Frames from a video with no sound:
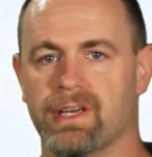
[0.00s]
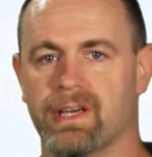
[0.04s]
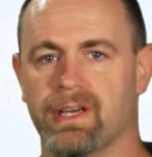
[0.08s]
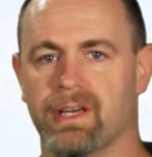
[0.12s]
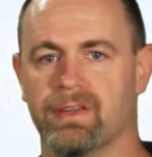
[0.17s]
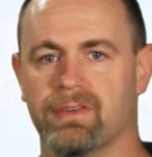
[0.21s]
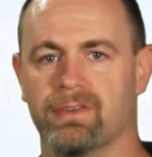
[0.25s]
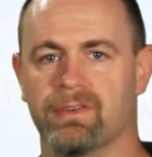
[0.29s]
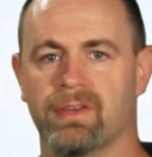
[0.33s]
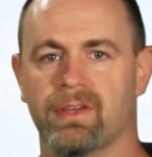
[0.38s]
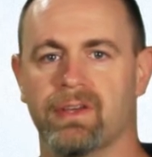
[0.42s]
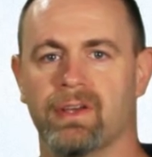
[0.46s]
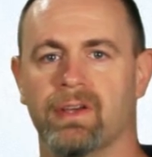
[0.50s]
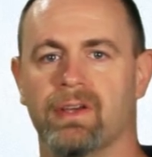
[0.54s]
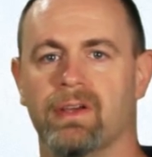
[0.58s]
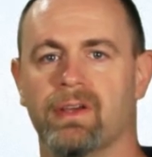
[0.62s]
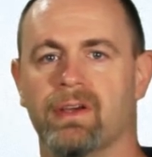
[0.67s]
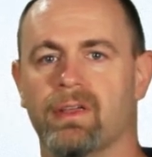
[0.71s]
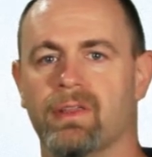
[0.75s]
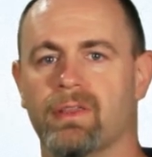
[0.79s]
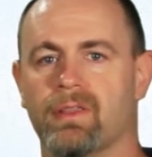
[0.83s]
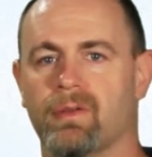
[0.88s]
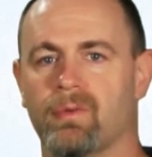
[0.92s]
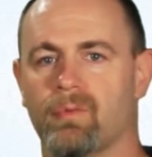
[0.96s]
as
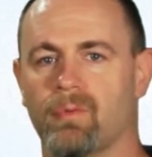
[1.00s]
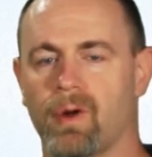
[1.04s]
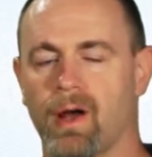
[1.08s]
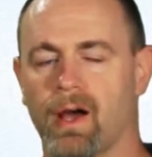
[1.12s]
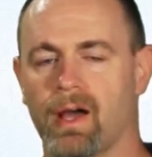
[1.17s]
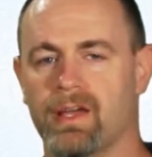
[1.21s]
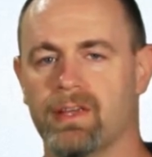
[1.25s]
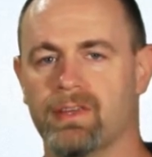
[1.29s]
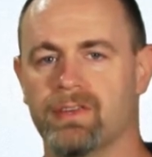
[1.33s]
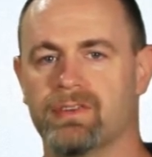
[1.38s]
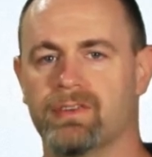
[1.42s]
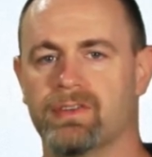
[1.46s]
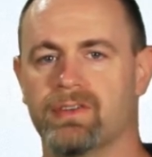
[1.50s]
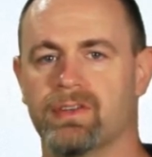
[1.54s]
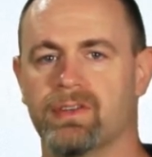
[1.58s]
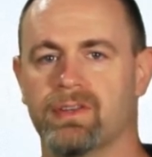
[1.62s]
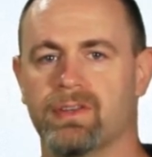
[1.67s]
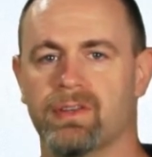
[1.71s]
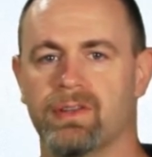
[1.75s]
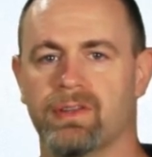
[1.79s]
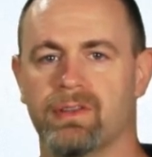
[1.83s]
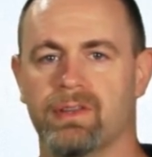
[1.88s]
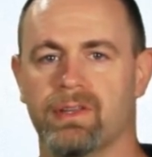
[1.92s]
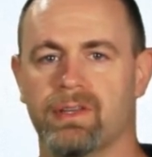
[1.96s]
the rice,
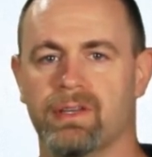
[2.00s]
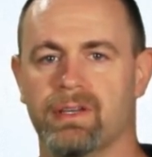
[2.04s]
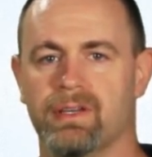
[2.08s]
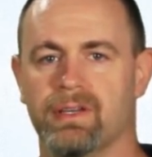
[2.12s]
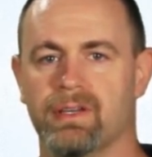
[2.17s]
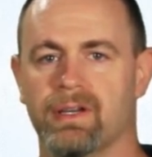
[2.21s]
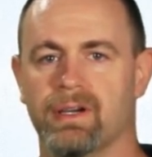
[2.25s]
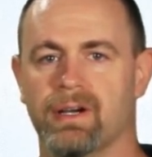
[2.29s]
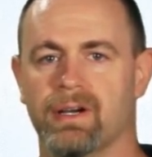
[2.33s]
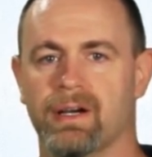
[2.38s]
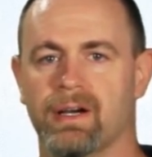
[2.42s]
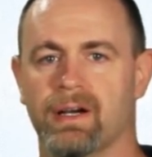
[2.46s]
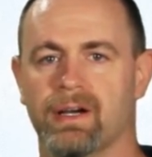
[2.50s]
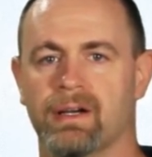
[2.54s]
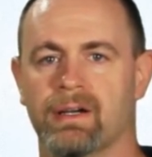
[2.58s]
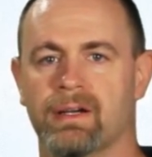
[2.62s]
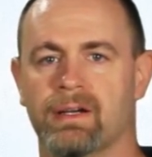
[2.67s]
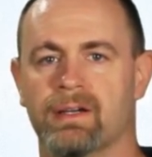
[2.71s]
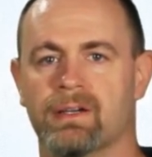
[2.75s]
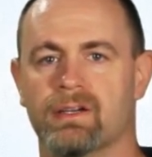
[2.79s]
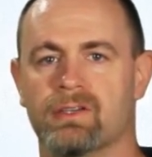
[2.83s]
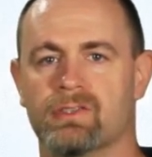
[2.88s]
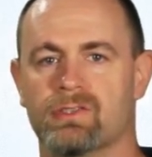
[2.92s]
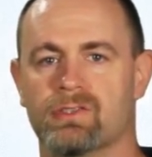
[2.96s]
the
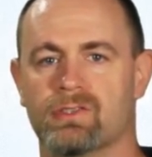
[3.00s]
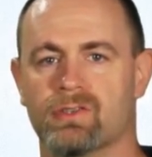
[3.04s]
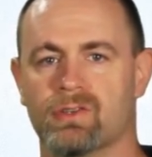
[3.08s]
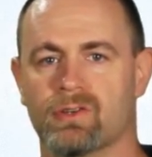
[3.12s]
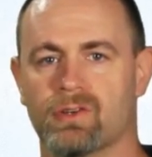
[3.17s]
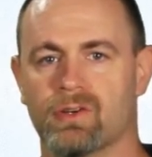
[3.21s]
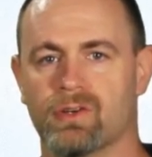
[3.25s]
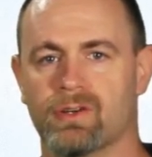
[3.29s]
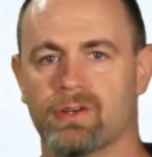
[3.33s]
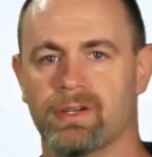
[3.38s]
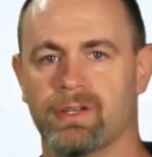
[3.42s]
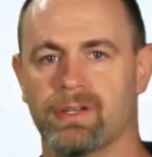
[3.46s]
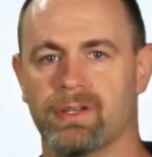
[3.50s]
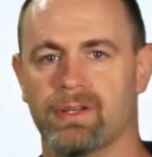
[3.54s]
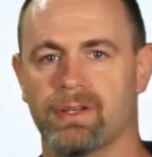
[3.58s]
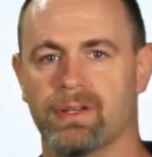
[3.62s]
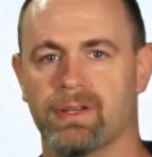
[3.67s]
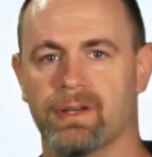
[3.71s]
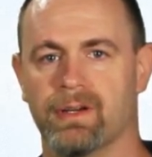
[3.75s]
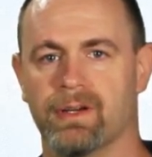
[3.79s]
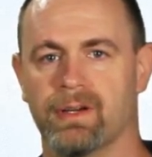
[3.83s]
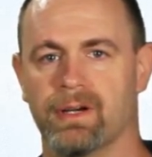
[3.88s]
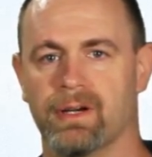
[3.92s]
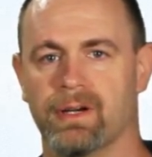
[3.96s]
sugared
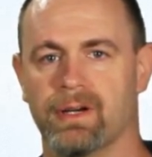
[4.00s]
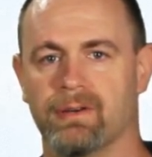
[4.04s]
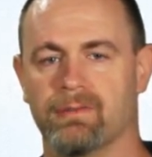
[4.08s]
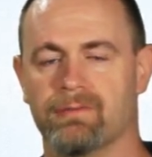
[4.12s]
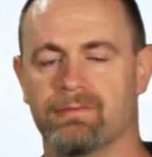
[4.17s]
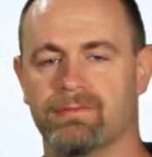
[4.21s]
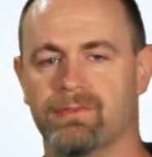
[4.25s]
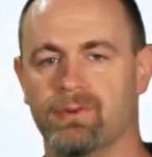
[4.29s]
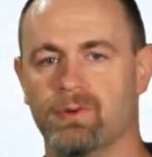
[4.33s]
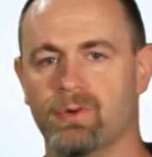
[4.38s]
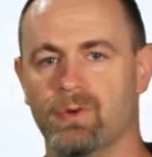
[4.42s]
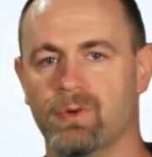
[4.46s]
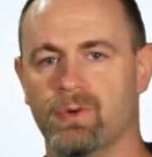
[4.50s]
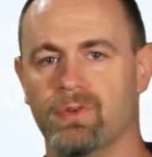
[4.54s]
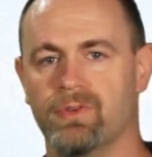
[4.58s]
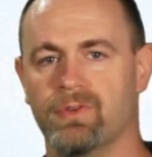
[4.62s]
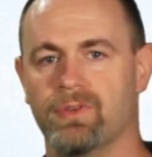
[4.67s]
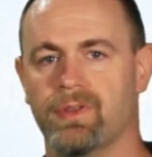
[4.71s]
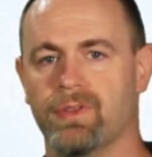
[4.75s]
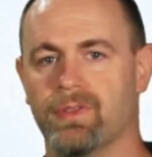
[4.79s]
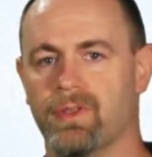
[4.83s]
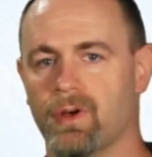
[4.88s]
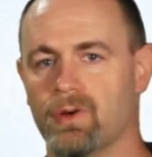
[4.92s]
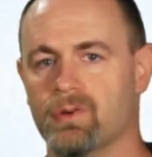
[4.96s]

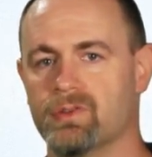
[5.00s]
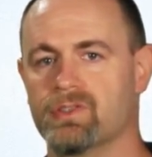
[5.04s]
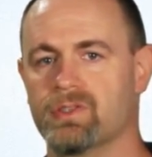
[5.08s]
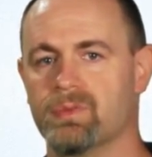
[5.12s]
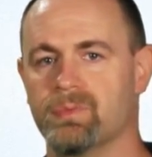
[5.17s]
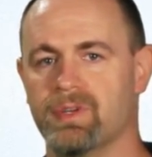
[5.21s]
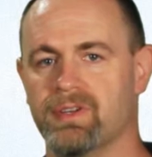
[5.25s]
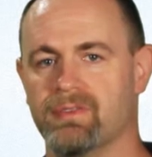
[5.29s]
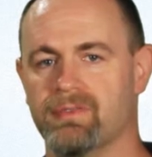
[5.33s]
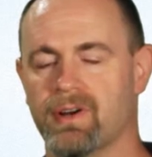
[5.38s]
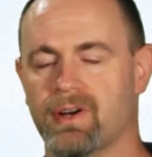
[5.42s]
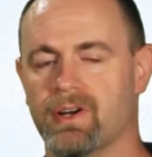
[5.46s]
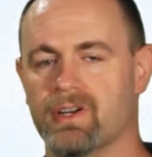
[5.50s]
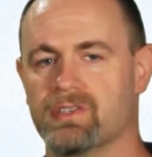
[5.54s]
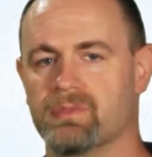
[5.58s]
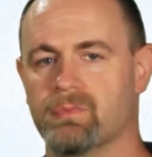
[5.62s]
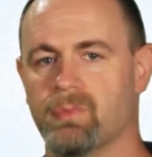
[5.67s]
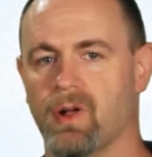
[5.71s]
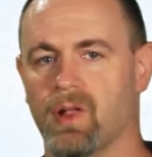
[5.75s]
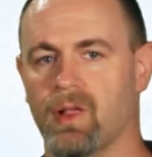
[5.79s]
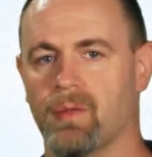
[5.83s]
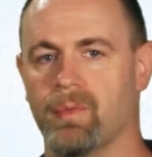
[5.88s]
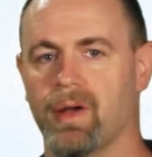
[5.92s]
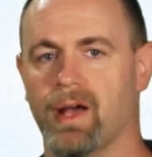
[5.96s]
foods. Those should be very
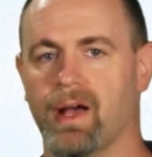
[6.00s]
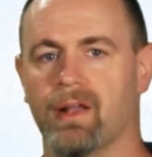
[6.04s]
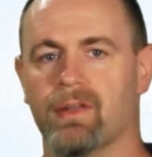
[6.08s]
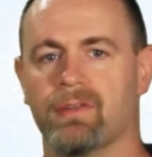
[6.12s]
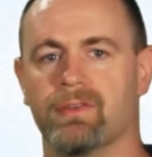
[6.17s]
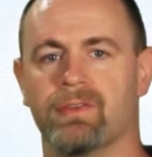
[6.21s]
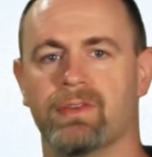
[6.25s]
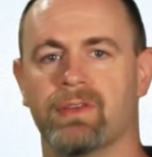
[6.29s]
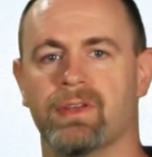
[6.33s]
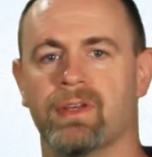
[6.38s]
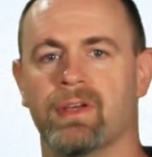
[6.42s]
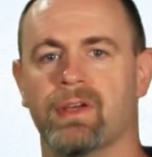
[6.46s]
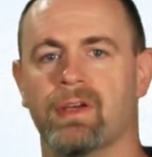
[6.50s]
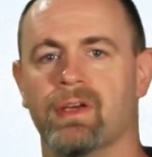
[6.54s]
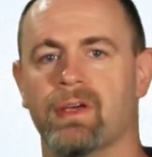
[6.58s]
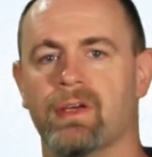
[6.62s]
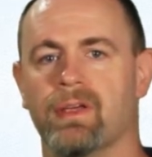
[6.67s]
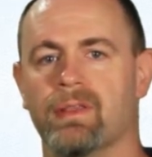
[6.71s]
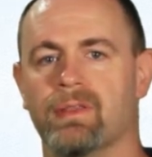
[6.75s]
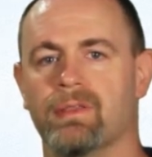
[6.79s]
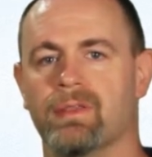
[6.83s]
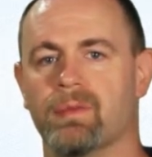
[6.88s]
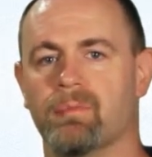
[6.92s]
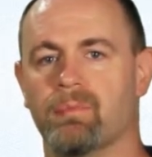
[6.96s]
small amounts,
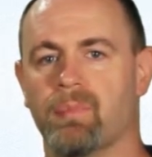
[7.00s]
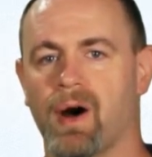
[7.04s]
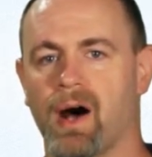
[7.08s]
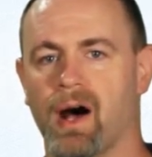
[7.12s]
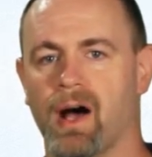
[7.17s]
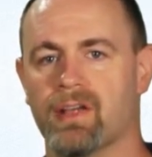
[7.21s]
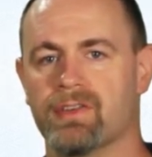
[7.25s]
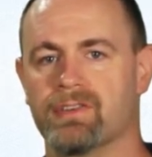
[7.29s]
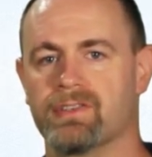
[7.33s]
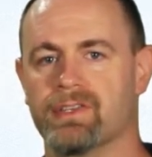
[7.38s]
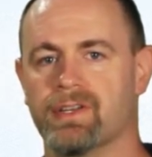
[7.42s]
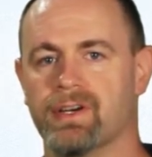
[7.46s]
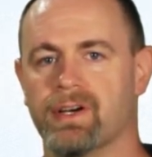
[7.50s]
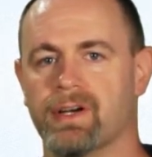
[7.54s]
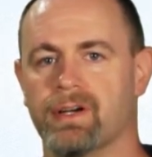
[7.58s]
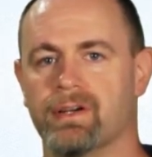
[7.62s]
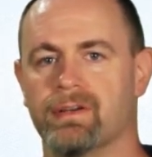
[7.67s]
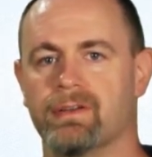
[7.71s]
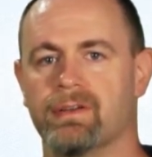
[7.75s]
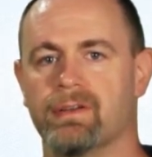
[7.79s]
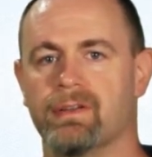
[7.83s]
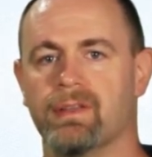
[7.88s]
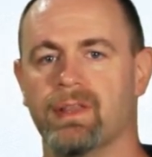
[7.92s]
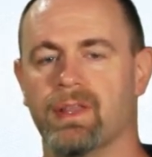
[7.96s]
the pasta,
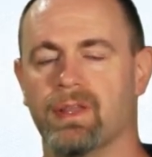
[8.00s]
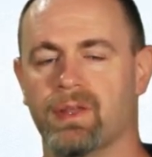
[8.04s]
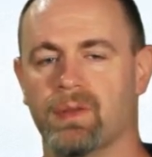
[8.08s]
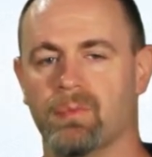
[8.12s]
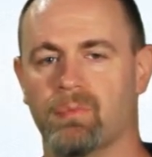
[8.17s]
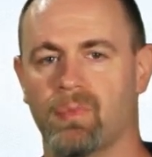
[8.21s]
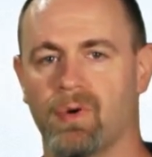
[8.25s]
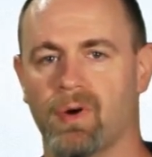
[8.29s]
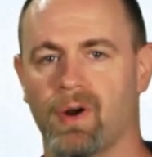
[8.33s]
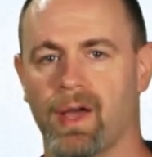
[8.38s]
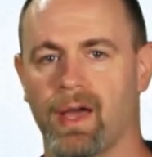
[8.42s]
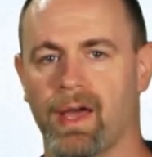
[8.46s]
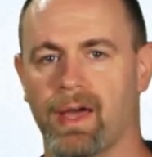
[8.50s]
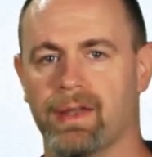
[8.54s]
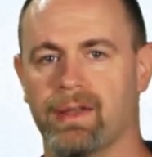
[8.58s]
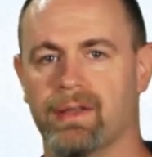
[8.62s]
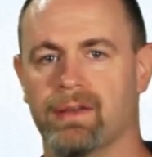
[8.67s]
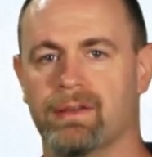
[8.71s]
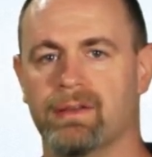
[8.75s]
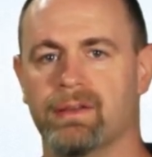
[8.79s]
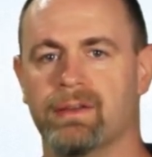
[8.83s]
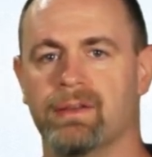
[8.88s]
and the bread.